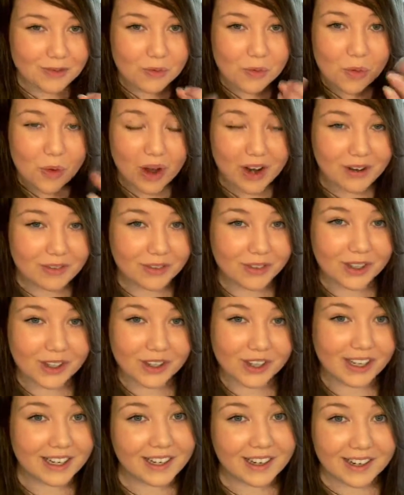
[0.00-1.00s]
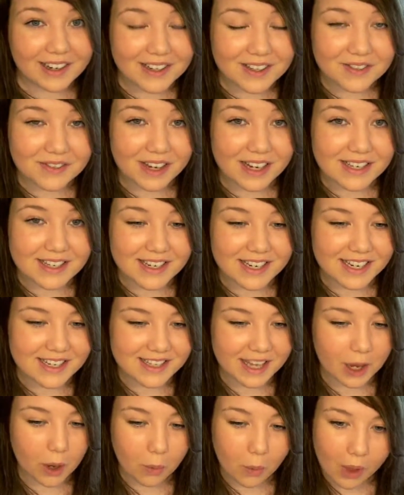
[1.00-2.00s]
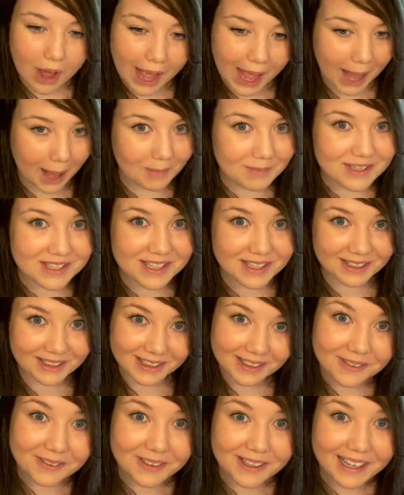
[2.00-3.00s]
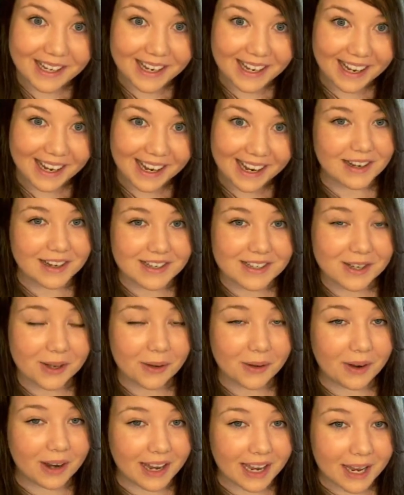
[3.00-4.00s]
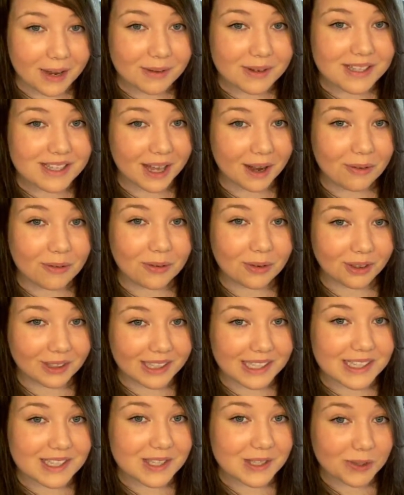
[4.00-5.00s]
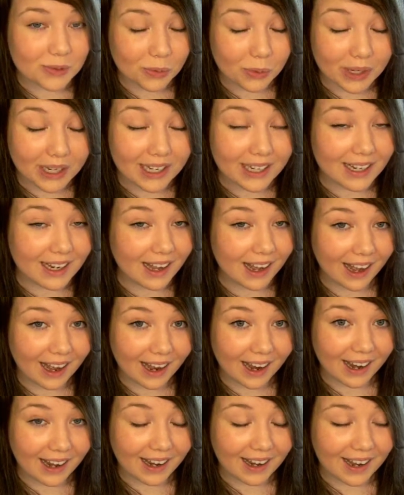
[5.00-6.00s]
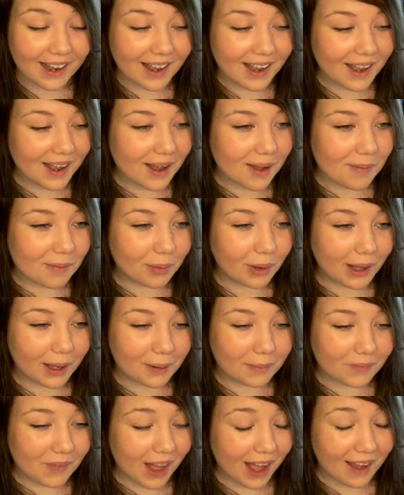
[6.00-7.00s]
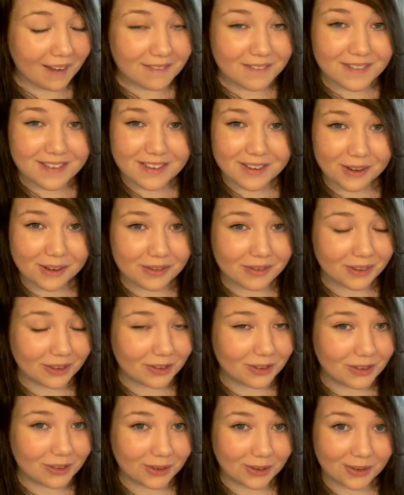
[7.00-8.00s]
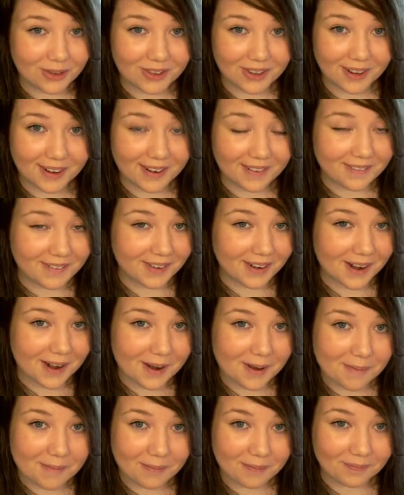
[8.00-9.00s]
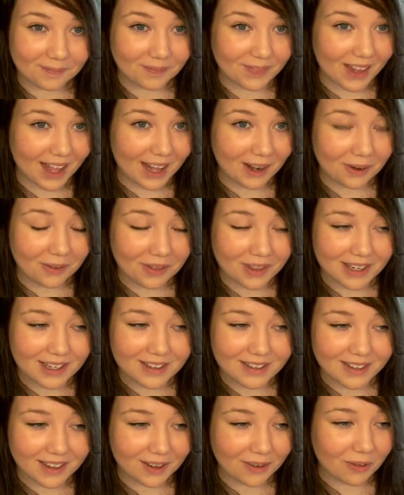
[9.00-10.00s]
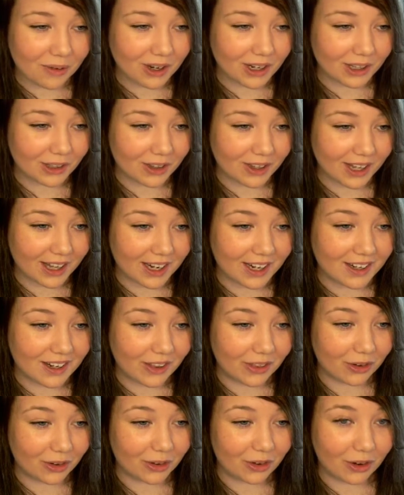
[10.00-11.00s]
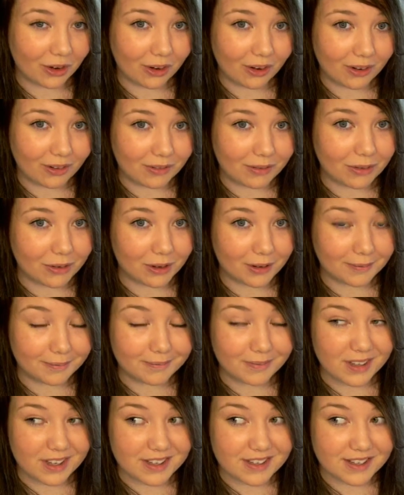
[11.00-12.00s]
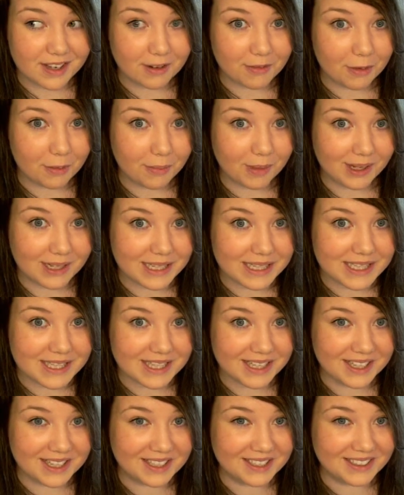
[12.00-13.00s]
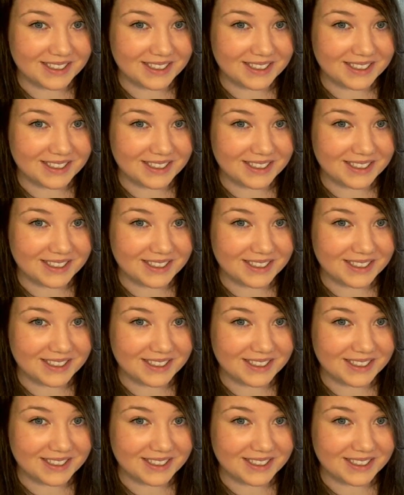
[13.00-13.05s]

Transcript: this wonderful grin on his face, and he's like, well, absolutely. So he was a really sweet guy, but I still feel so sorry for him. I don't think he's going to want to look at another girl for several months.